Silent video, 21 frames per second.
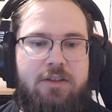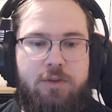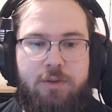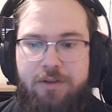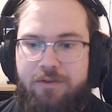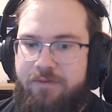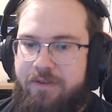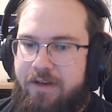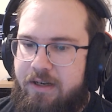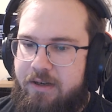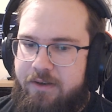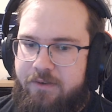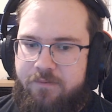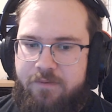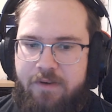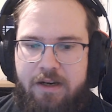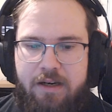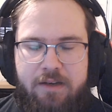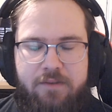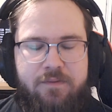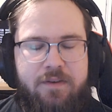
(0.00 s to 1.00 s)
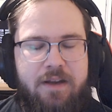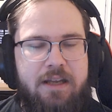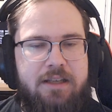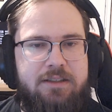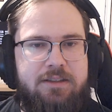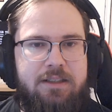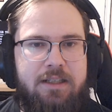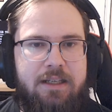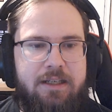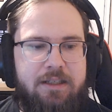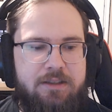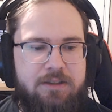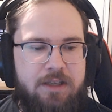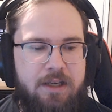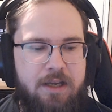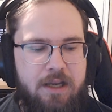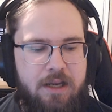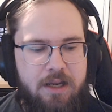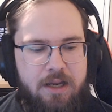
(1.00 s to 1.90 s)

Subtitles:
So at a very, very fast glance,